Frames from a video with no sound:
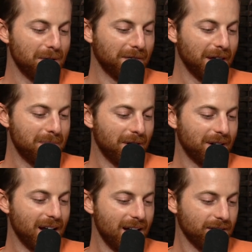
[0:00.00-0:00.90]
birthday
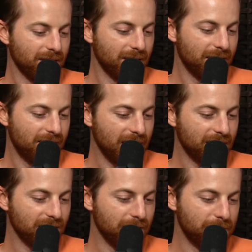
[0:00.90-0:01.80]
party ever.
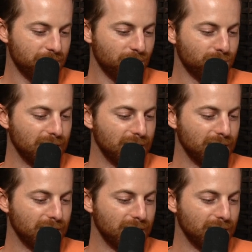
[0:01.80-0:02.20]
Thanks, official